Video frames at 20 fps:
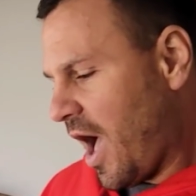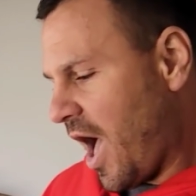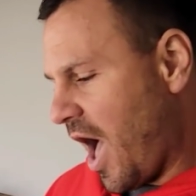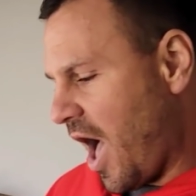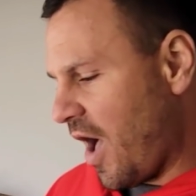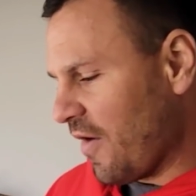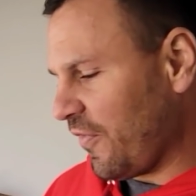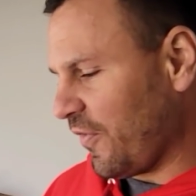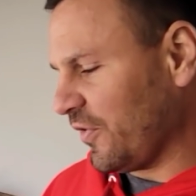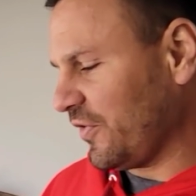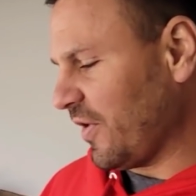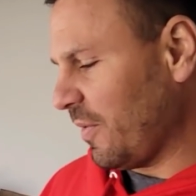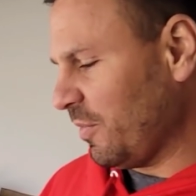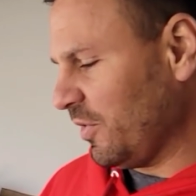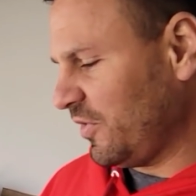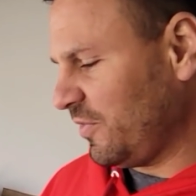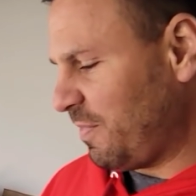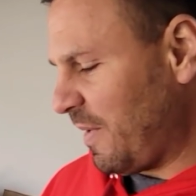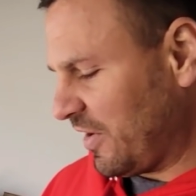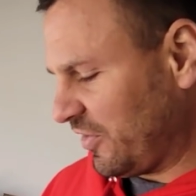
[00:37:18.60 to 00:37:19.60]
Uh, for
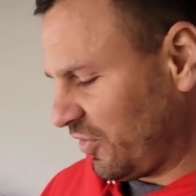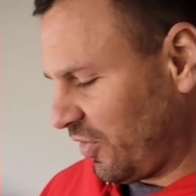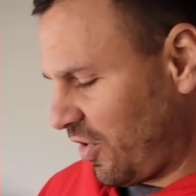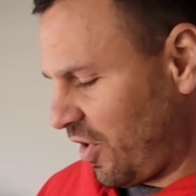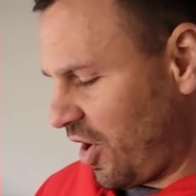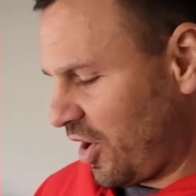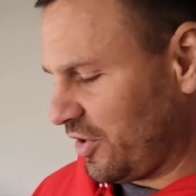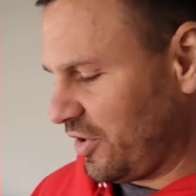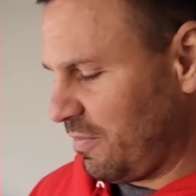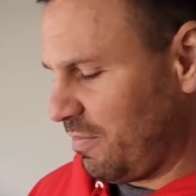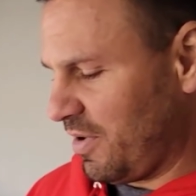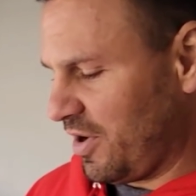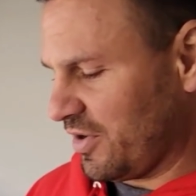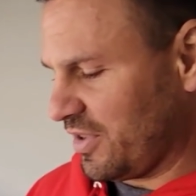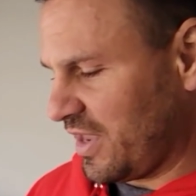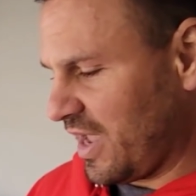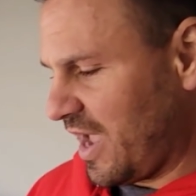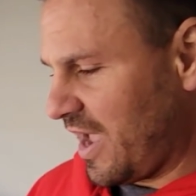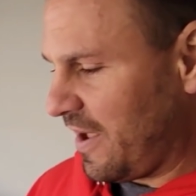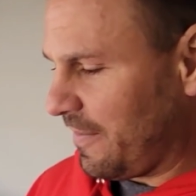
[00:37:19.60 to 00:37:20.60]
someone special on your
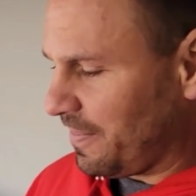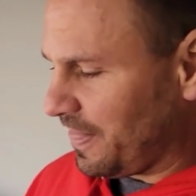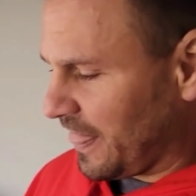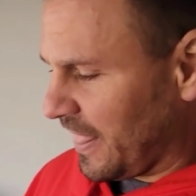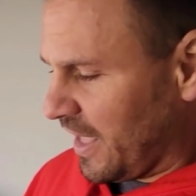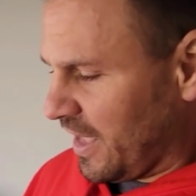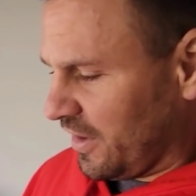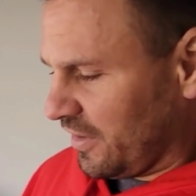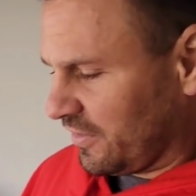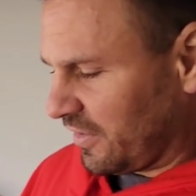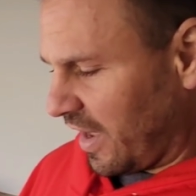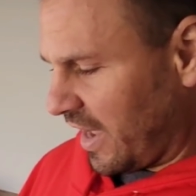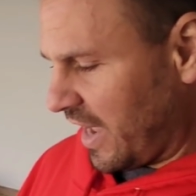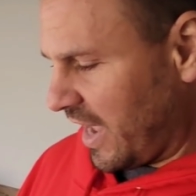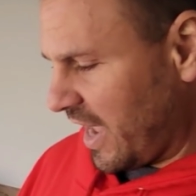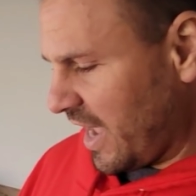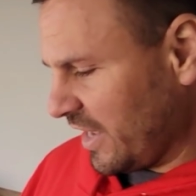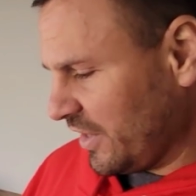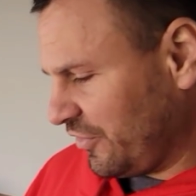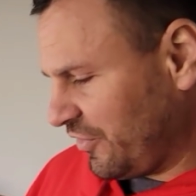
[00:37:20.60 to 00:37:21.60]
birthday.
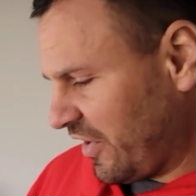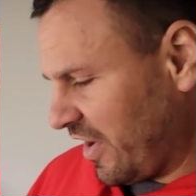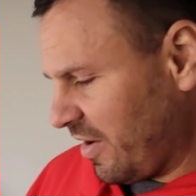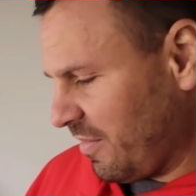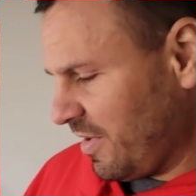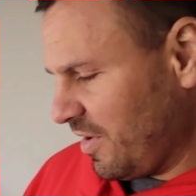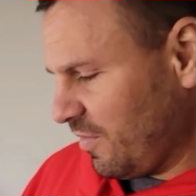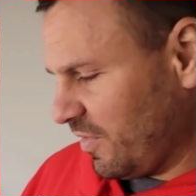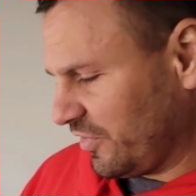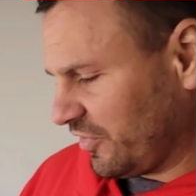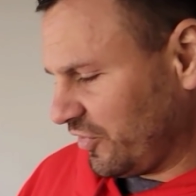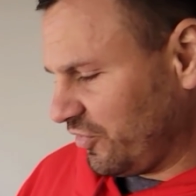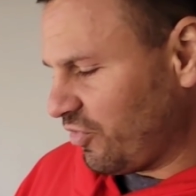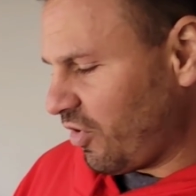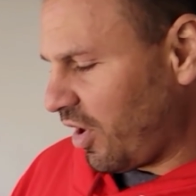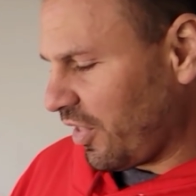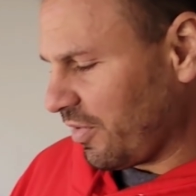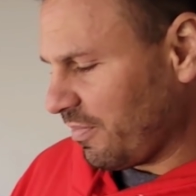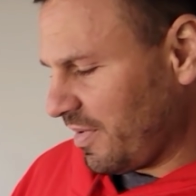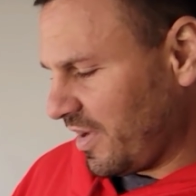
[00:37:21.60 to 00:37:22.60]
And Jeremy, wishing
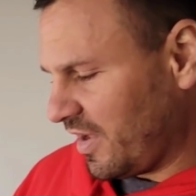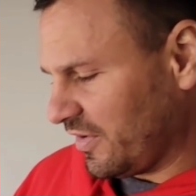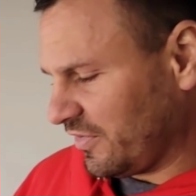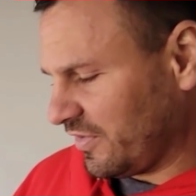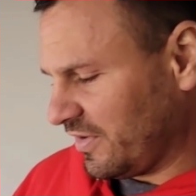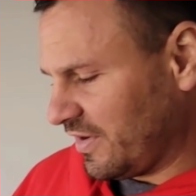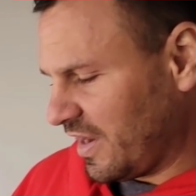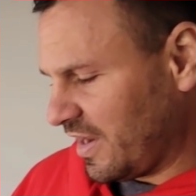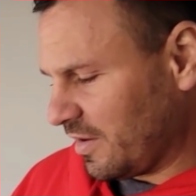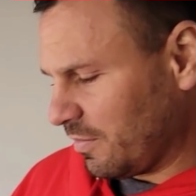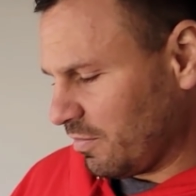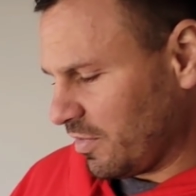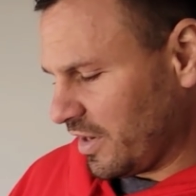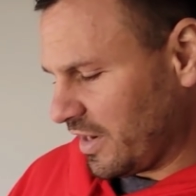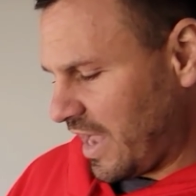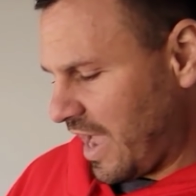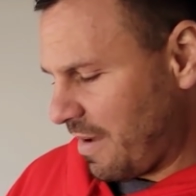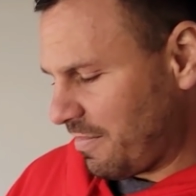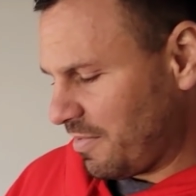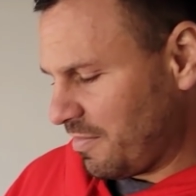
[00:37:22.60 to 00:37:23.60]
you all the best today.
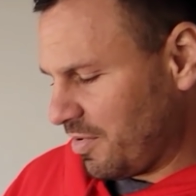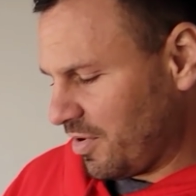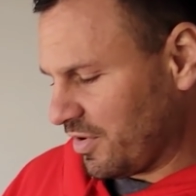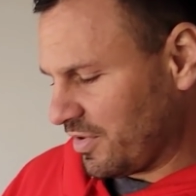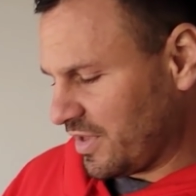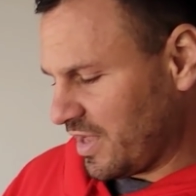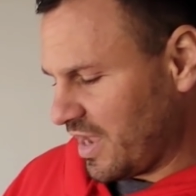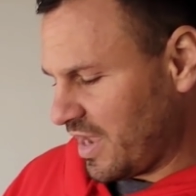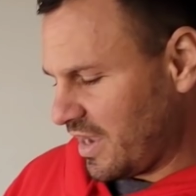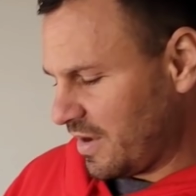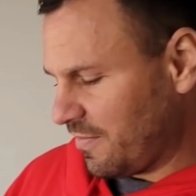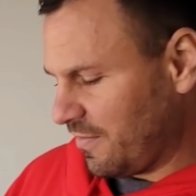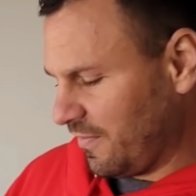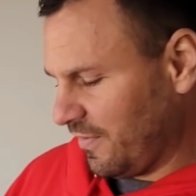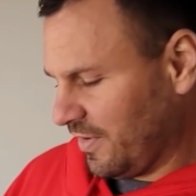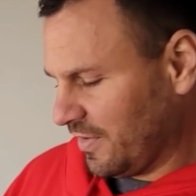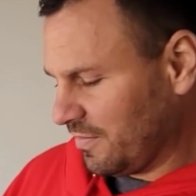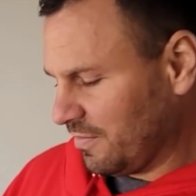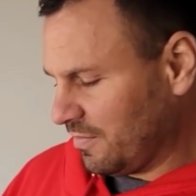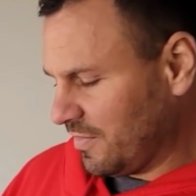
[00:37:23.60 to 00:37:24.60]
Bring happy birthday.
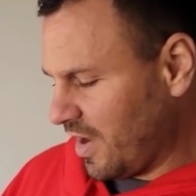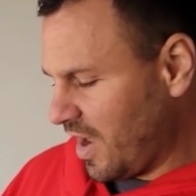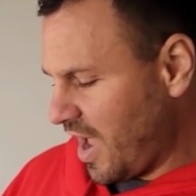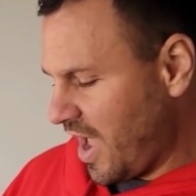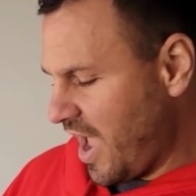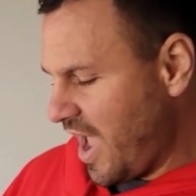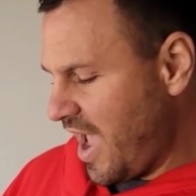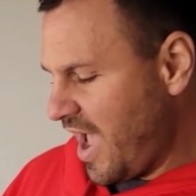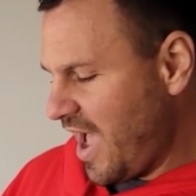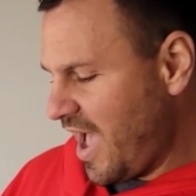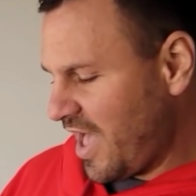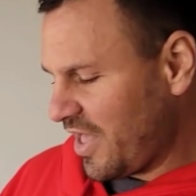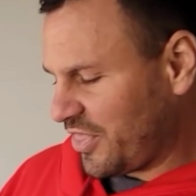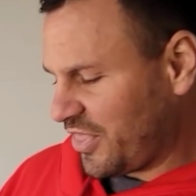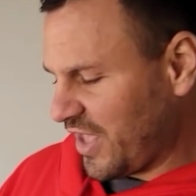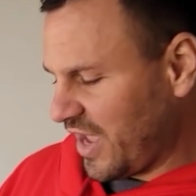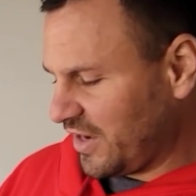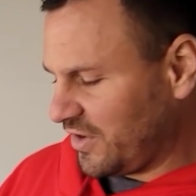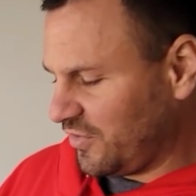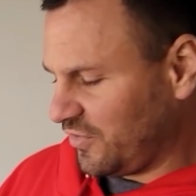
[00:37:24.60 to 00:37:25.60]
Yeah,
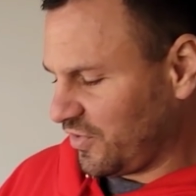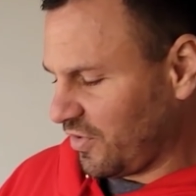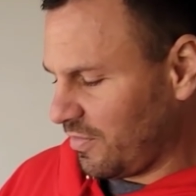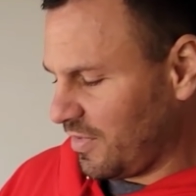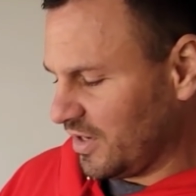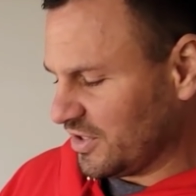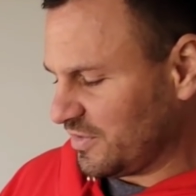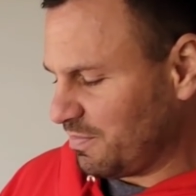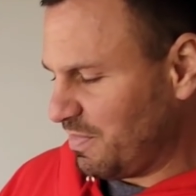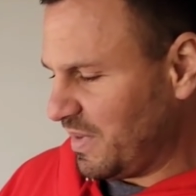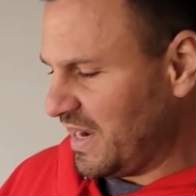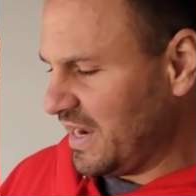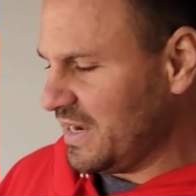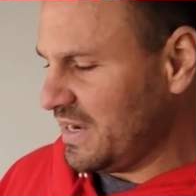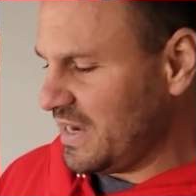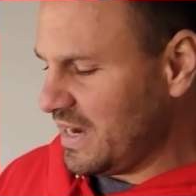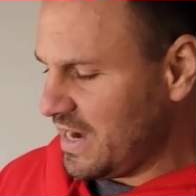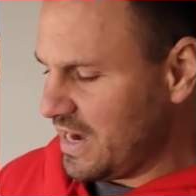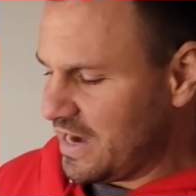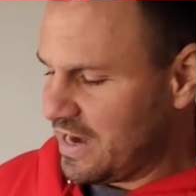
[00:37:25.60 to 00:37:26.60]
thank you so much. B
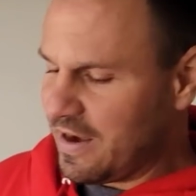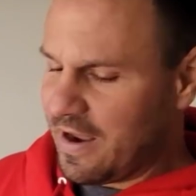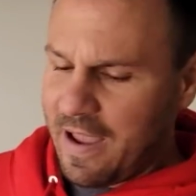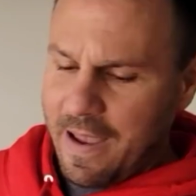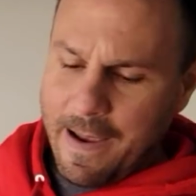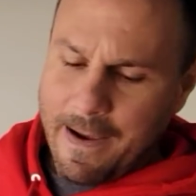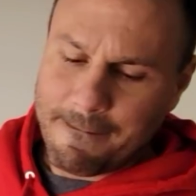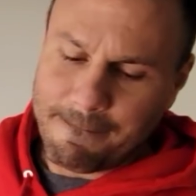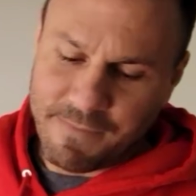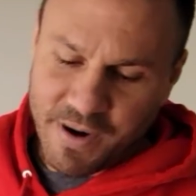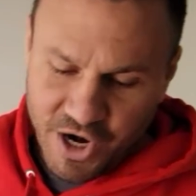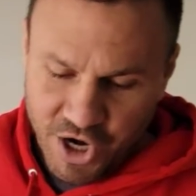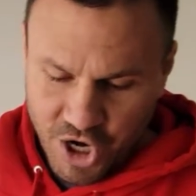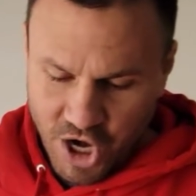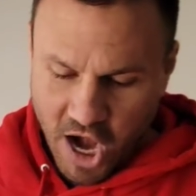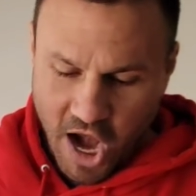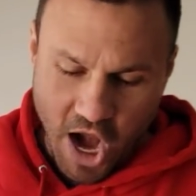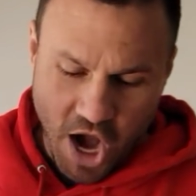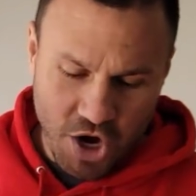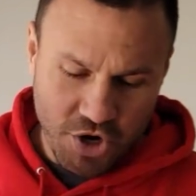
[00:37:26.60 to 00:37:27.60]
and D. B
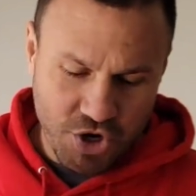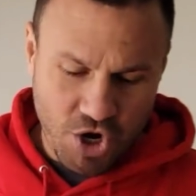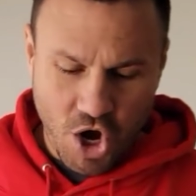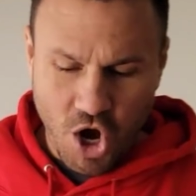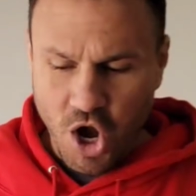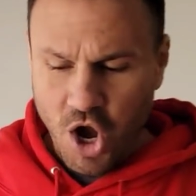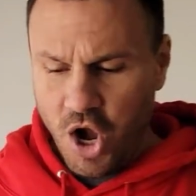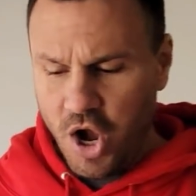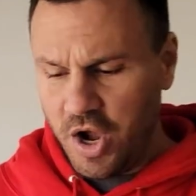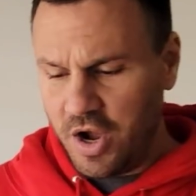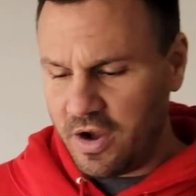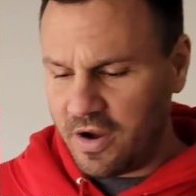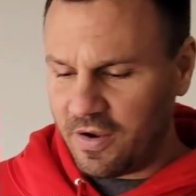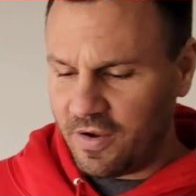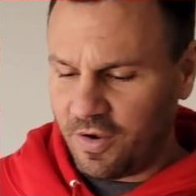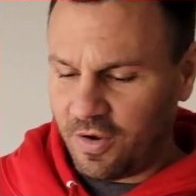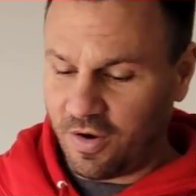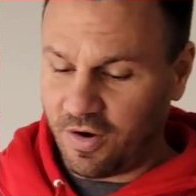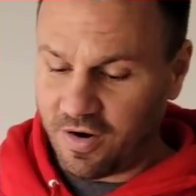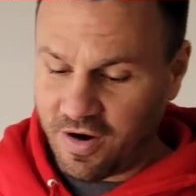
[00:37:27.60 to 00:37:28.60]
and
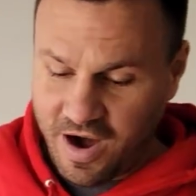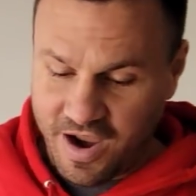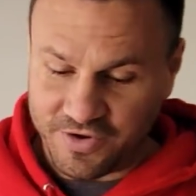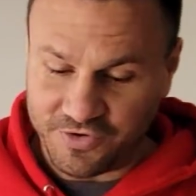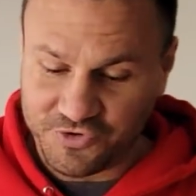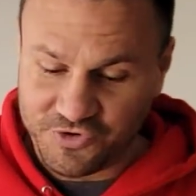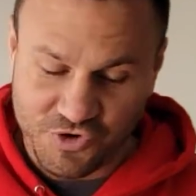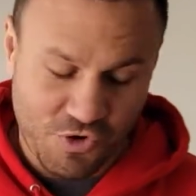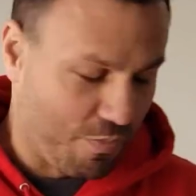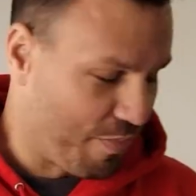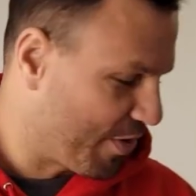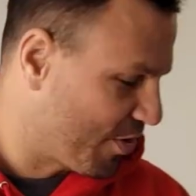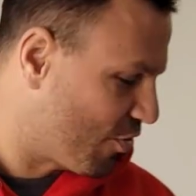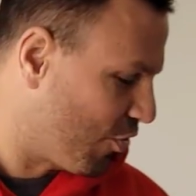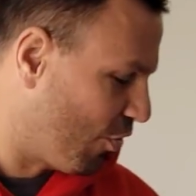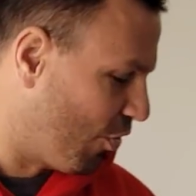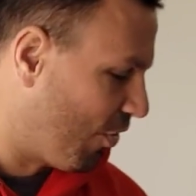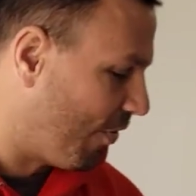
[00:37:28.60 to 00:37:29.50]
D. All right, super cool.